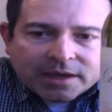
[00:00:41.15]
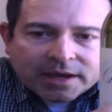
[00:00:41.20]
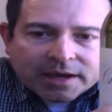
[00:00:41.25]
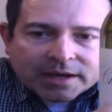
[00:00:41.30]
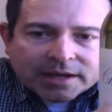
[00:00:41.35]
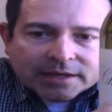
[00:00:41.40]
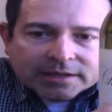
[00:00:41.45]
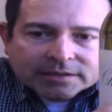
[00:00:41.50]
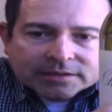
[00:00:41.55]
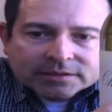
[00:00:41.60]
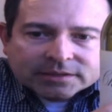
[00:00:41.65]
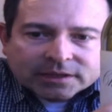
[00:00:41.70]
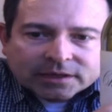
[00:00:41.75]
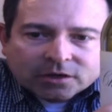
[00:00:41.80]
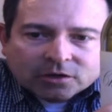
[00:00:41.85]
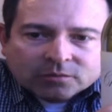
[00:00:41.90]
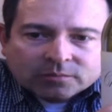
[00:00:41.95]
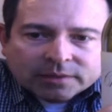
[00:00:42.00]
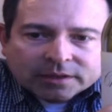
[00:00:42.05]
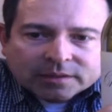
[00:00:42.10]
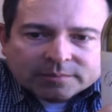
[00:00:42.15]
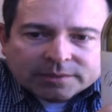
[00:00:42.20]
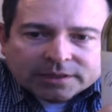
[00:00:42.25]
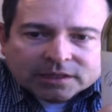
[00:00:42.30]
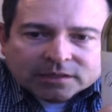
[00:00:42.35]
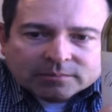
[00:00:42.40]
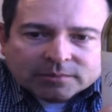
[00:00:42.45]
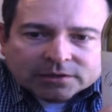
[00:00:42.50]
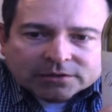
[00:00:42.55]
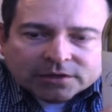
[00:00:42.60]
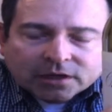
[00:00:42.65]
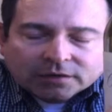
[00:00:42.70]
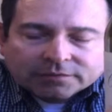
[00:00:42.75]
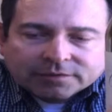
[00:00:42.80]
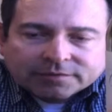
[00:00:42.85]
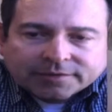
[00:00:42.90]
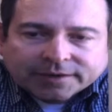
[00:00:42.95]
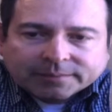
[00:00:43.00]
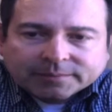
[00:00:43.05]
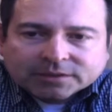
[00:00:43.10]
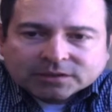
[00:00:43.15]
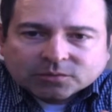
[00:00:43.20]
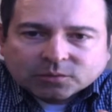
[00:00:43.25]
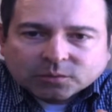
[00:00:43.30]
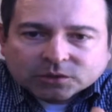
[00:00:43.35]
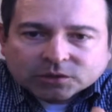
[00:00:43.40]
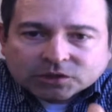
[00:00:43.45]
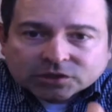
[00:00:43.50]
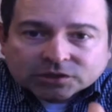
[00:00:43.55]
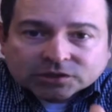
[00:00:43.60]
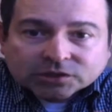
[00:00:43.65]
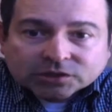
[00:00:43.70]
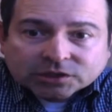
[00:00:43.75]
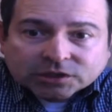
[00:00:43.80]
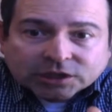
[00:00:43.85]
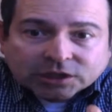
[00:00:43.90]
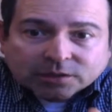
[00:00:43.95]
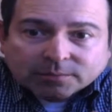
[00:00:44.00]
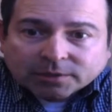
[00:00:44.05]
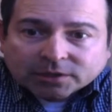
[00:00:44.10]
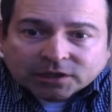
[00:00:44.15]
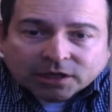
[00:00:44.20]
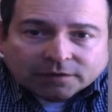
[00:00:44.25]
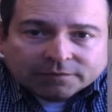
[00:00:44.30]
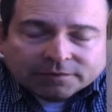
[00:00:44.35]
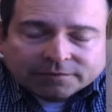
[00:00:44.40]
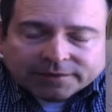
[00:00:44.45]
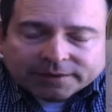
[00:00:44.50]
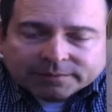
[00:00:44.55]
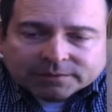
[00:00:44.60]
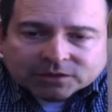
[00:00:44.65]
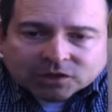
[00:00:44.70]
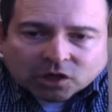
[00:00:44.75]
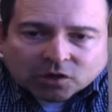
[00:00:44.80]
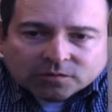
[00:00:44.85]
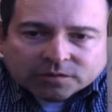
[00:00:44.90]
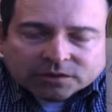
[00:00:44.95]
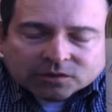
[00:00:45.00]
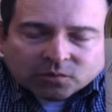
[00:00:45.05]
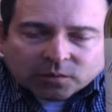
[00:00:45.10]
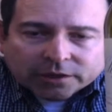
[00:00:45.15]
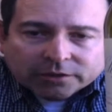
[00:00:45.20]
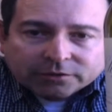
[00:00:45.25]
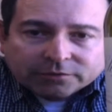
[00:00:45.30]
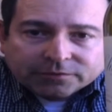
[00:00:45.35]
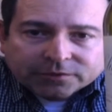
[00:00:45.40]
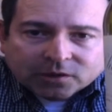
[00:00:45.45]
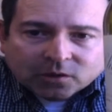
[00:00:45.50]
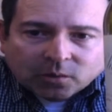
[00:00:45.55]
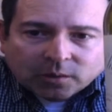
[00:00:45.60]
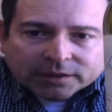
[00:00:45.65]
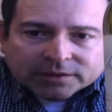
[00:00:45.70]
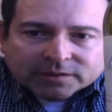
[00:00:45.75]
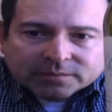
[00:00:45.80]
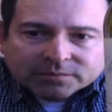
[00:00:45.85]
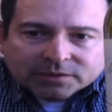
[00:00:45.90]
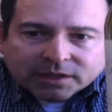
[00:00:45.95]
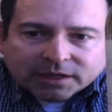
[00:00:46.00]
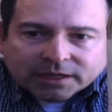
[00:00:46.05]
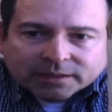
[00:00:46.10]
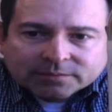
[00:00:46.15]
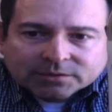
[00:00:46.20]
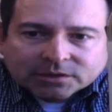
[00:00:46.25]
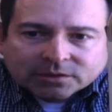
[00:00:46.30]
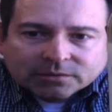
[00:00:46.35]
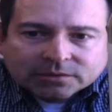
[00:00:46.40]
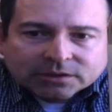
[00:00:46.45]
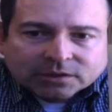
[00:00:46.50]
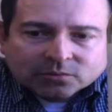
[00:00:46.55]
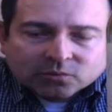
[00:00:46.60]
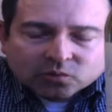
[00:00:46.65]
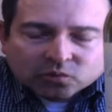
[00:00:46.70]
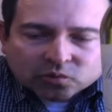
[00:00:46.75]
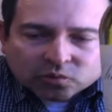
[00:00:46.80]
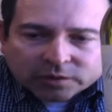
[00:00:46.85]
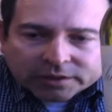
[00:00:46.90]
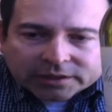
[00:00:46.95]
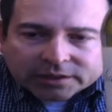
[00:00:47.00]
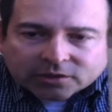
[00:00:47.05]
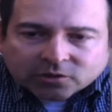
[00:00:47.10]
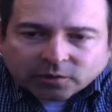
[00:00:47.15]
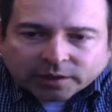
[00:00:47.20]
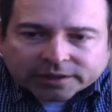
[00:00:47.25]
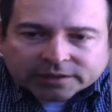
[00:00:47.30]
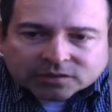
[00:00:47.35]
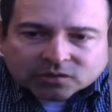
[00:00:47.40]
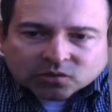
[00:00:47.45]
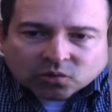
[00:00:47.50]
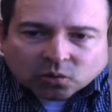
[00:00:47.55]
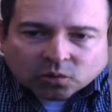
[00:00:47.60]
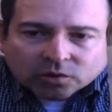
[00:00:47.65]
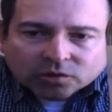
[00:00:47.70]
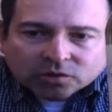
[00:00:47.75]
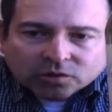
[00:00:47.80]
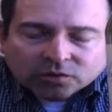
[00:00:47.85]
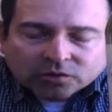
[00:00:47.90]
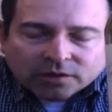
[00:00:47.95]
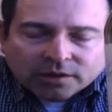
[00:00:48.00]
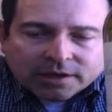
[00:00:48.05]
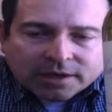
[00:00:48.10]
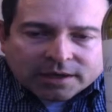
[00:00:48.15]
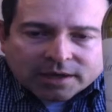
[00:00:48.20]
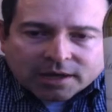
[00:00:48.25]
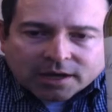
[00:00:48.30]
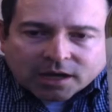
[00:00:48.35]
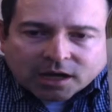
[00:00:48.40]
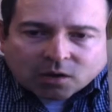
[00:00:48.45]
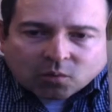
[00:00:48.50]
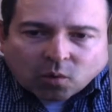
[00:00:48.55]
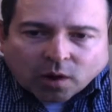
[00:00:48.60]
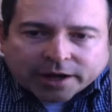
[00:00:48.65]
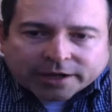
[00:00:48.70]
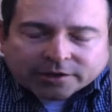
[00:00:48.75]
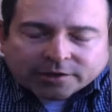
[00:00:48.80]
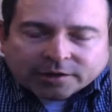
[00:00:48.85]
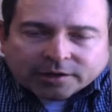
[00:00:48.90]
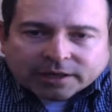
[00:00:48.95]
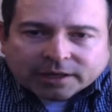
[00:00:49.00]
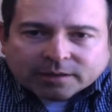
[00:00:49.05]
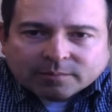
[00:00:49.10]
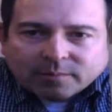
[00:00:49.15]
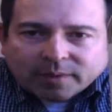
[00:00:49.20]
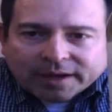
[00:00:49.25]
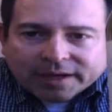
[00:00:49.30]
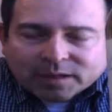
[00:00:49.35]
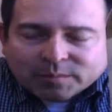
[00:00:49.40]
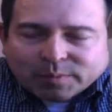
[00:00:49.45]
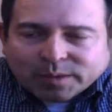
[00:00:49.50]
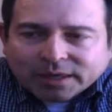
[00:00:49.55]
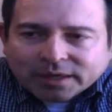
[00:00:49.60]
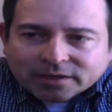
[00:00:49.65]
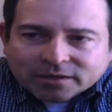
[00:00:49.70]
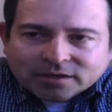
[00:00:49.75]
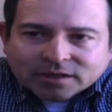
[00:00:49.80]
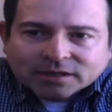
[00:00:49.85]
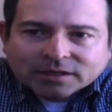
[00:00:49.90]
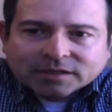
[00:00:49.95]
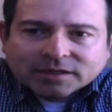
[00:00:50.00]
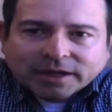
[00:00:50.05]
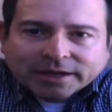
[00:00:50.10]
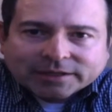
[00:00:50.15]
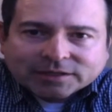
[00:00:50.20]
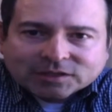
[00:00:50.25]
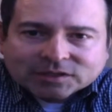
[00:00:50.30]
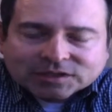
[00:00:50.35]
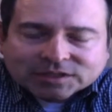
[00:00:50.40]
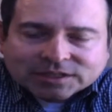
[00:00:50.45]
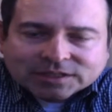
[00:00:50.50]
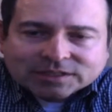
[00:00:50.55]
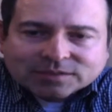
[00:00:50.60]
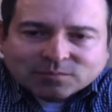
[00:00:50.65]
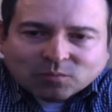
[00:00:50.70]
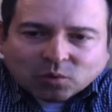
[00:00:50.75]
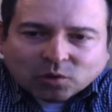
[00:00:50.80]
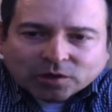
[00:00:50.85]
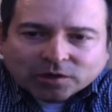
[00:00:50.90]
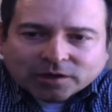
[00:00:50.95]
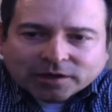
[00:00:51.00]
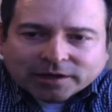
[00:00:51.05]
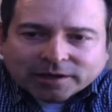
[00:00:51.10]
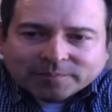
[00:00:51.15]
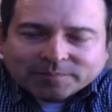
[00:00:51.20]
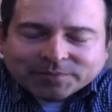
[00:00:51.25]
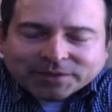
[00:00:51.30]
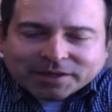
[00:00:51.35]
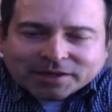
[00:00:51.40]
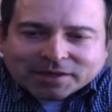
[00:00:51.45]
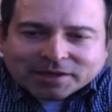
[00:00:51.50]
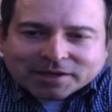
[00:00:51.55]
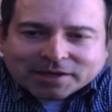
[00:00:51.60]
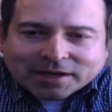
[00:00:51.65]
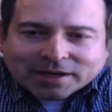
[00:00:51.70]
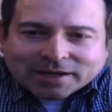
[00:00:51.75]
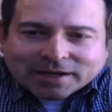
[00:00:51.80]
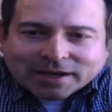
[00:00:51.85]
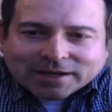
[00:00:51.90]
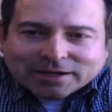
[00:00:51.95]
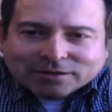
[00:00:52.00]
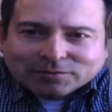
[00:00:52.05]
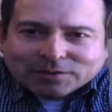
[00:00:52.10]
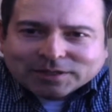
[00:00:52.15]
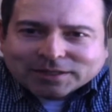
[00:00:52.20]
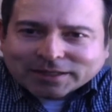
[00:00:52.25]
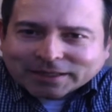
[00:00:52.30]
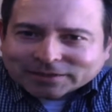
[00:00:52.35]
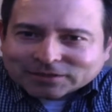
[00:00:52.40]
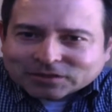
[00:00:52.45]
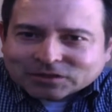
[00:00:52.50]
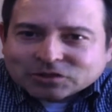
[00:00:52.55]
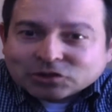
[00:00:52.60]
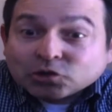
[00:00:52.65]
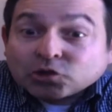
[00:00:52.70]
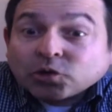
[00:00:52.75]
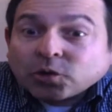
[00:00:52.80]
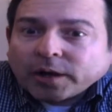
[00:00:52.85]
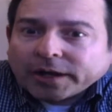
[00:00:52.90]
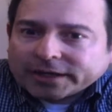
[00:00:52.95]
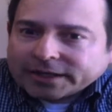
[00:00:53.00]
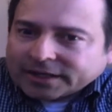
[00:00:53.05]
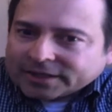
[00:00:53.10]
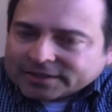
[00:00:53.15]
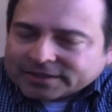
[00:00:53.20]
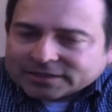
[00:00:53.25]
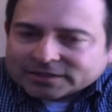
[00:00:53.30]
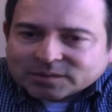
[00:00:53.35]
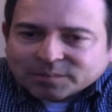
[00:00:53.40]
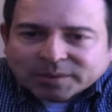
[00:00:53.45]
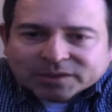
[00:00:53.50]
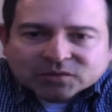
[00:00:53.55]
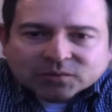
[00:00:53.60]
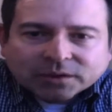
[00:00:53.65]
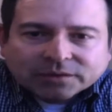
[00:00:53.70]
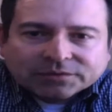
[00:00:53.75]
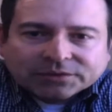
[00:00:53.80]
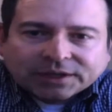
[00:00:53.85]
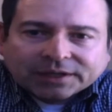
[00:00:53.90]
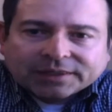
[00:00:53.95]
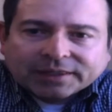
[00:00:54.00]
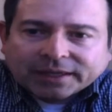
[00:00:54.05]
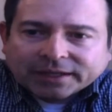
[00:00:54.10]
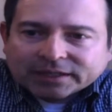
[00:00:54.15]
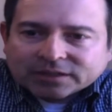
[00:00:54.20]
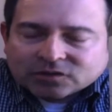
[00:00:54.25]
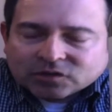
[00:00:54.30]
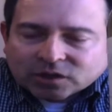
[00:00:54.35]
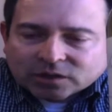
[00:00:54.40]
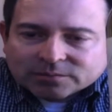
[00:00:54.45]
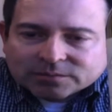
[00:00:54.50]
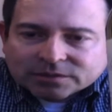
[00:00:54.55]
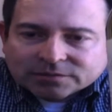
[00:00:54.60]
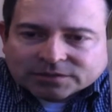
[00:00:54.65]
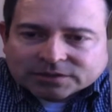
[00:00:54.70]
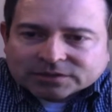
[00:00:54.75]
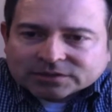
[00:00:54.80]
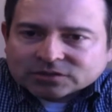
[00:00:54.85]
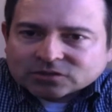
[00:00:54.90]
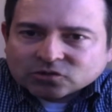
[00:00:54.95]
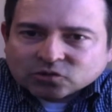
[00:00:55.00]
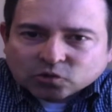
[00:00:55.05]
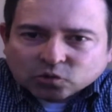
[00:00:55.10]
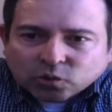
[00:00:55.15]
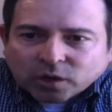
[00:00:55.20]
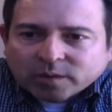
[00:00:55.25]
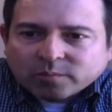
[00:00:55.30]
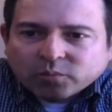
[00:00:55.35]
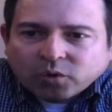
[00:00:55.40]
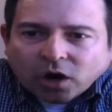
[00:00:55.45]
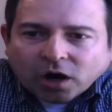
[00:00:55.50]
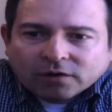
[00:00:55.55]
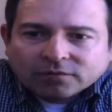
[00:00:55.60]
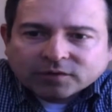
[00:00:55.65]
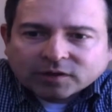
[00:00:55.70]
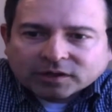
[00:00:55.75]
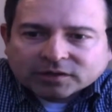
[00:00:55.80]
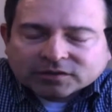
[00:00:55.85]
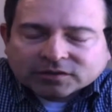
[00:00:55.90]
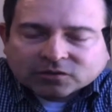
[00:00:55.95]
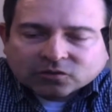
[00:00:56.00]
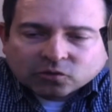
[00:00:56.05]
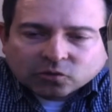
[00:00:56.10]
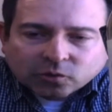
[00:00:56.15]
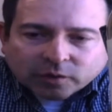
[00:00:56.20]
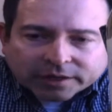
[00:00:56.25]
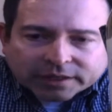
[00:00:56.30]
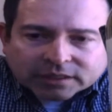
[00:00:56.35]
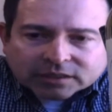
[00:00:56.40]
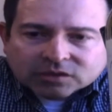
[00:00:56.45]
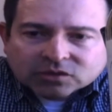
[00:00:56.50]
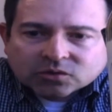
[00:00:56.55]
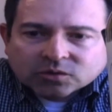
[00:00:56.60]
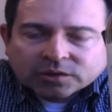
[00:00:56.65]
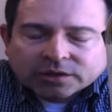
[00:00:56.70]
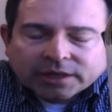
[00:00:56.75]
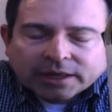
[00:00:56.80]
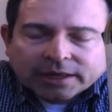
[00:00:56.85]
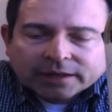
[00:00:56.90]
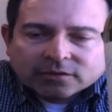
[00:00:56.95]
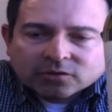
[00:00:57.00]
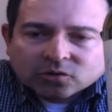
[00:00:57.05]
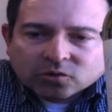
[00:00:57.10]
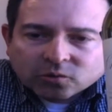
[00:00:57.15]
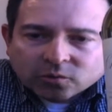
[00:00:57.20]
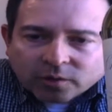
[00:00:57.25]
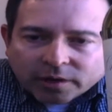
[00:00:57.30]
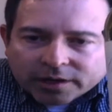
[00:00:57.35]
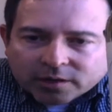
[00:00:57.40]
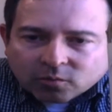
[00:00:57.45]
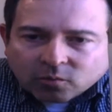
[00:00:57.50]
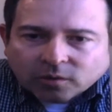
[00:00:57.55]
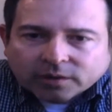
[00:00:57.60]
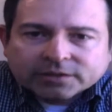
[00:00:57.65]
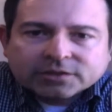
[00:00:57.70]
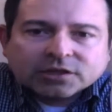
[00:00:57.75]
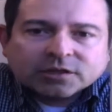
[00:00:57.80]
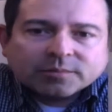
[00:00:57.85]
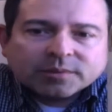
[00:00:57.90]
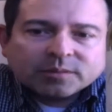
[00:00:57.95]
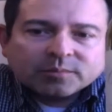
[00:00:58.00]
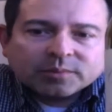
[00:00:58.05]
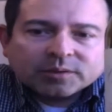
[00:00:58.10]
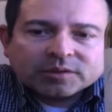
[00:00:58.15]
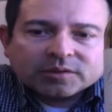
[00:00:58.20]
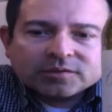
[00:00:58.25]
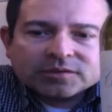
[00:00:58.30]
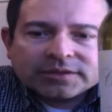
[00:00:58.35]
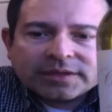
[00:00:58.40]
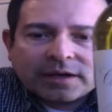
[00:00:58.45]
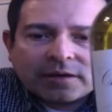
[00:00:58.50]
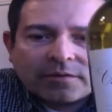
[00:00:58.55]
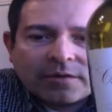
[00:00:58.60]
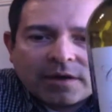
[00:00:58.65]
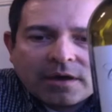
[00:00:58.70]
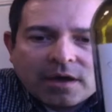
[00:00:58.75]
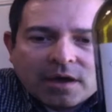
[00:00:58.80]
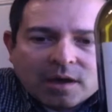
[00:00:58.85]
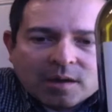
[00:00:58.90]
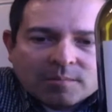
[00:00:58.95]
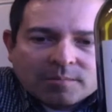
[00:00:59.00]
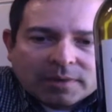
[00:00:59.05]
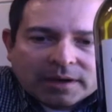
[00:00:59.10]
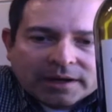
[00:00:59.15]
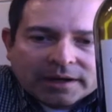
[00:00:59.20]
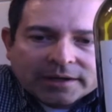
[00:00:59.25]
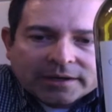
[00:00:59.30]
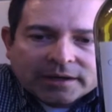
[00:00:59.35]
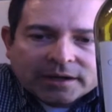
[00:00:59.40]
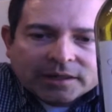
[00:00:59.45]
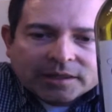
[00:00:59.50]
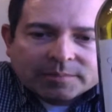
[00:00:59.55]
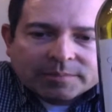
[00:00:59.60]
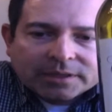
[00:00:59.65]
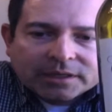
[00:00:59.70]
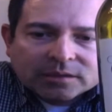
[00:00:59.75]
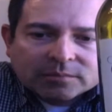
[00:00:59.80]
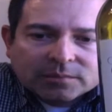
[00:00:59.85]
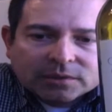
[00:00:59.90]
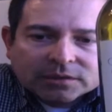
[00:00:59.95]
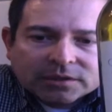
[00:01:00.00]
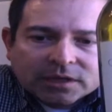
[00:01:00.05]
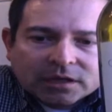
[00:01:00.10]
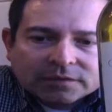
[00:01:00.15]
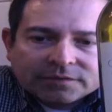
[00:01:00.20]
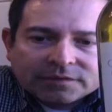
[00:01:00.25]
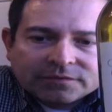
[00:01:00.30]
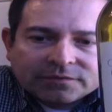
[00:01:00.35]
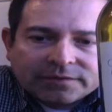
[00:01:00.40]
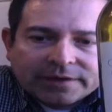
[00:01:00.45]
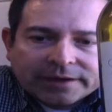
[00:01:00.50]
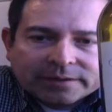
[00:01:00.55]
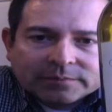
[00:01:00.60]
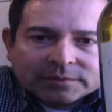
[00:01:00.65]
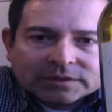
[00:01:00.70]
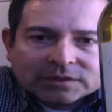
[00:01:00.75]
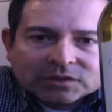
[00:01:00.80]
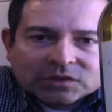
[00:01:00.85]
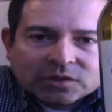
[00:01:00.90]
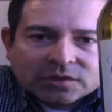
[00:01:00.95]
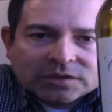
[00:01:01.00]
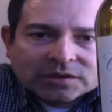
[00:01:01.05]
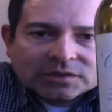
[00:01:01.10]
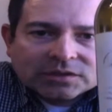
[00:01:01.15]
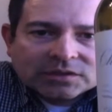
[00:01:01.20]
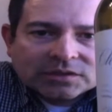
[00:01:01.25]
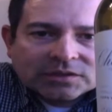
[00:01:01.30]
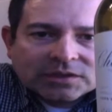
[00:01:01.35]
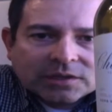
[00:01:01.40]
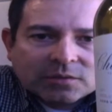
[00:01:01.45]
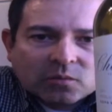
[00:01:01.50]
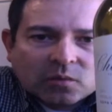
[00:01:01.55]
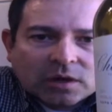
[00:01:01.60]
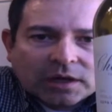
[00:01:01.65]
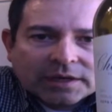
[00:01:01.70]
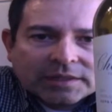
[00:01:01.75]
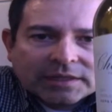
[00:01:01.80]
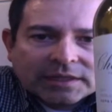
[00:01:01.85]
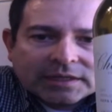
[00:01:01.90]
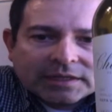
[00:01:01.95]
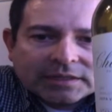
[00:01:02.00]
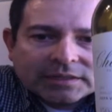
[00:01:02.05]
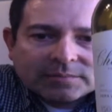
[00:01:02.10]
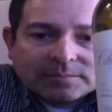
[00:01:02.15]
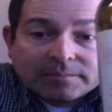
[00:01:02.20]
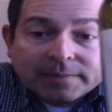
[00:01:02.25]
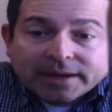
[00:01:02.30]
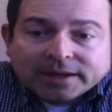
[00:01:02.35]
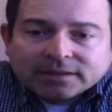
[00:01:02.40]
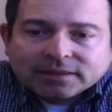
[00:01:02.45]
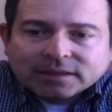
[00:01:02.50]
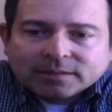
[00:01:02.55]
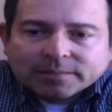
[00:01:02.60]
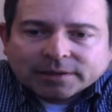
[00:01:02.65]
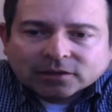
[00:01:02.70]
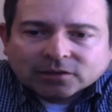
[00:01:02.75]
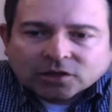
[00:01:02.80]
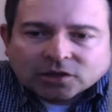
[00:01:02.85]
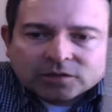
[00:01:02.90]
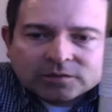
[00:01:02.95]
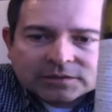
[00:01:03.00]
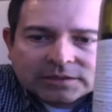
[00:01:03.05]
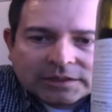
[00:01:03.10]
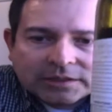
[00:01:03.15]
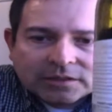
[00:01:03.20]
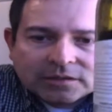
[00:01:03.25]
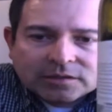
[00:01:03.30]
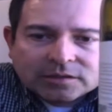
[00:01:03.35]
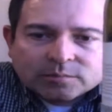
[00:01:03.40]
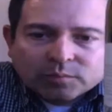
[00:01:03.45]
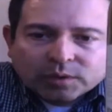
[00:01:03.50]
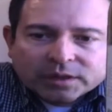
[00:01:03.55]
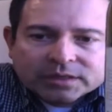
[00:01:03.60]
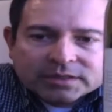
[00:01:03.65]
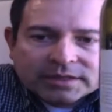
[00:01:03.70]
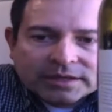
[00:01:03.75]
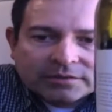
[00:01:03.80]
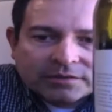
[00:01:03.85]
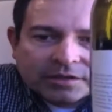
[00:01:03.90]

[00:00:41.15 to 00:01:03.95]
And it's owned by the Peter Mondavi families, which is, you know, the Mondavi families own this winery for quite some time. So it's a really great historical winery. In my opinion, it just needs more, I don't think it gets due credit. I think that's the best way of saying that in terms of this great provenance, great history, and great wines that are being produced now by the Peter Mondavi family. So this is a wine that is mainly Merlot. I'll tell you the breakdown